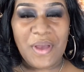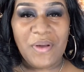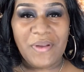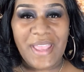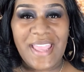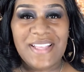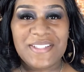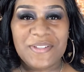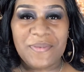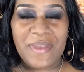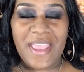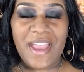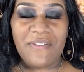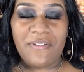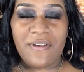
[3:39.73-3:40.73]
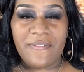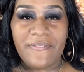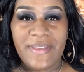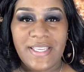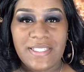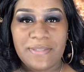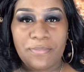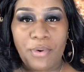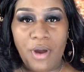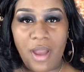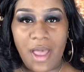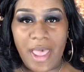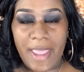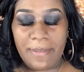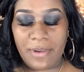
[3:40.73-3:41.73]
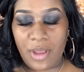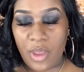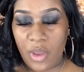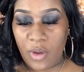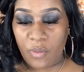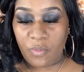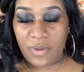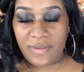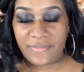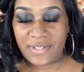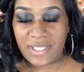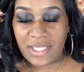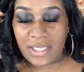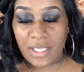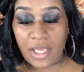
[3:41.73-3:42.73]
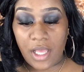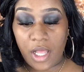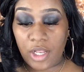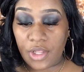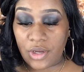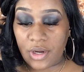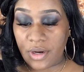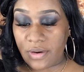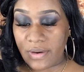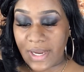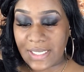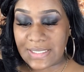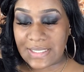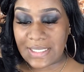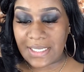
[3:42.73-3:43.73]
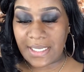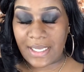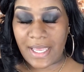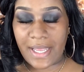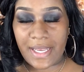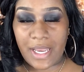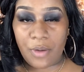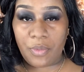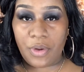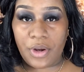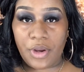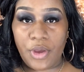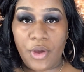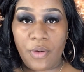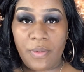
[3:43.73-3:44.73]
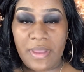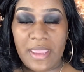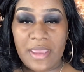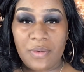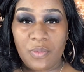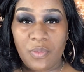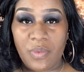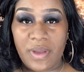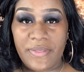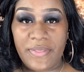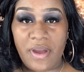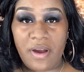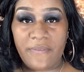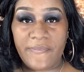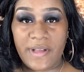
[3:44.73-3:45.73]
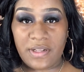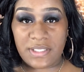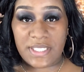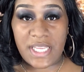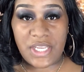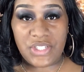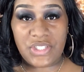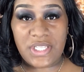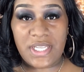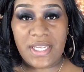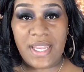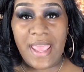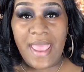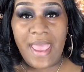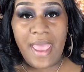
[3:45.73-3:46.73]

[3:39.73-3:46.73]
Okay, so we have our face primed, we've did the color correcting, and now we're going to go in with our foundation.